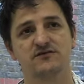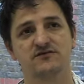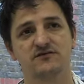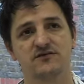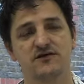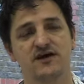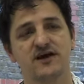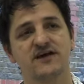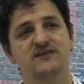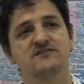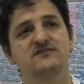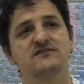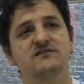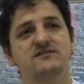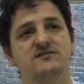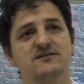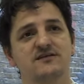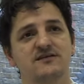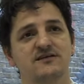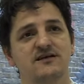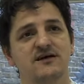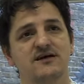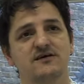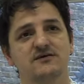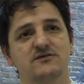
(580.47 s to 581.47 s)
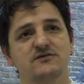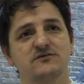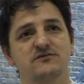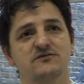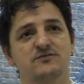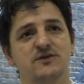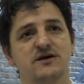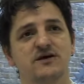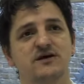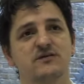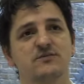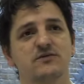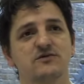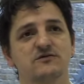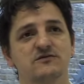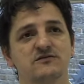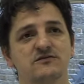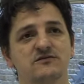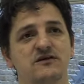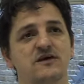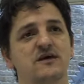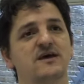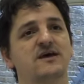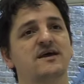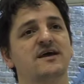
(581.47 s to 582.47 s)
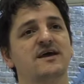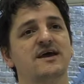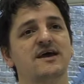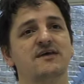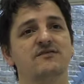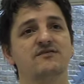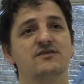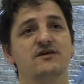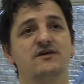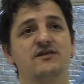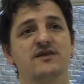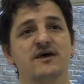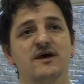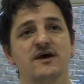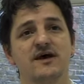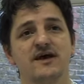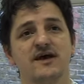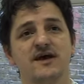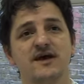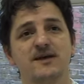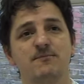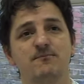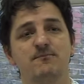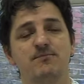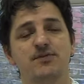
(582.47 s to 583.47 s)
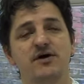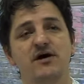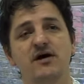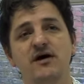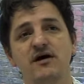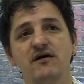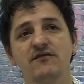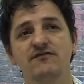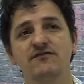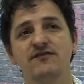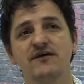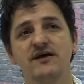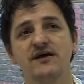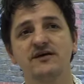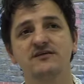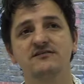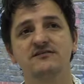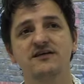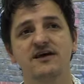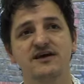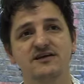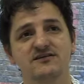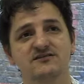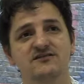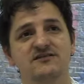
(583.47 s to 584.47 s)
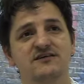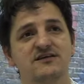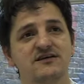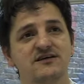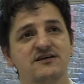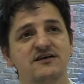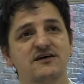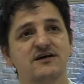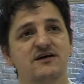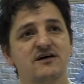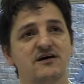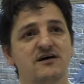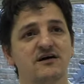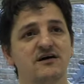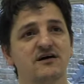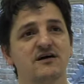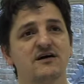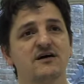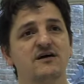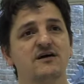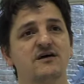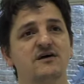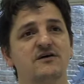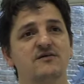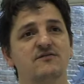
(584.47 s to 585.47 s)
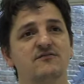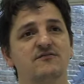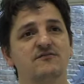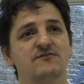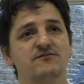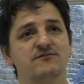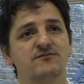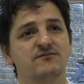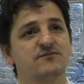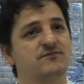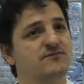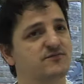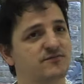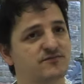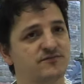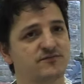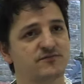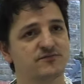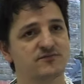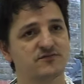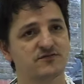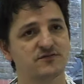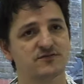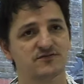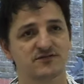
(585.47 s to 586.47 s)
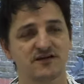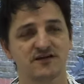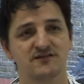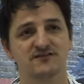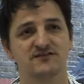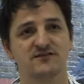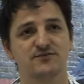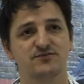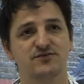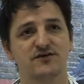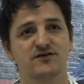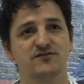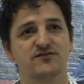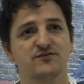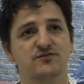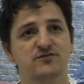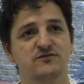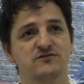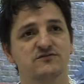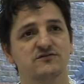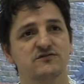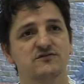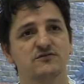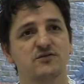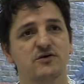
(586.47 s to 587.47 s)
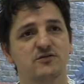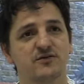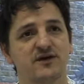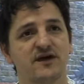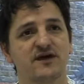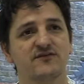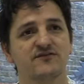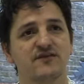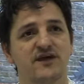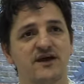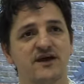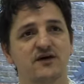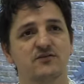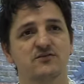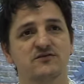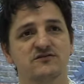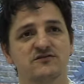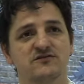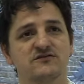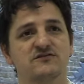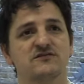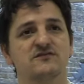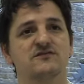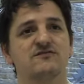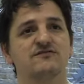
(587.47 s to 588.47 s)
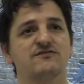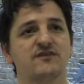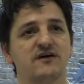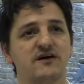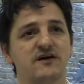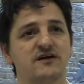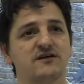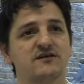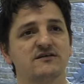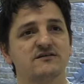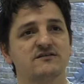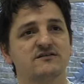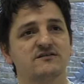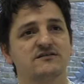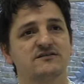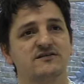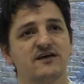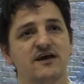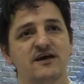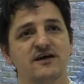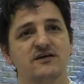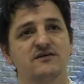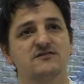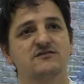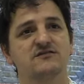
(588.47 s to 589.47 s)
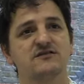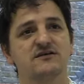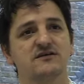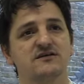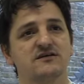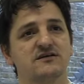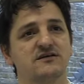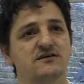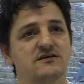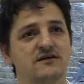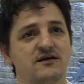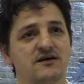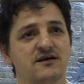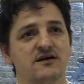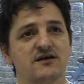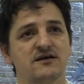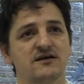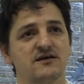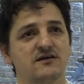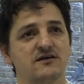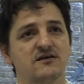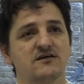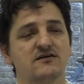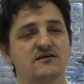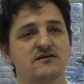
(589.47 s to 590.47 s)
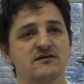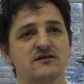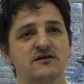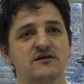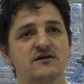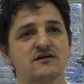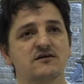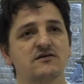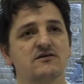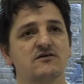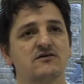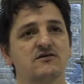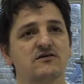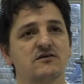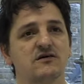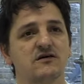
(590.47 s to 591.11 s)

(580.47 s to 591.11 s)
So I actually think the alcohol and tobacco models, even though they're imperfect, actually are substantially preferable to what we have now, which is this violent, chaotic, anarchic,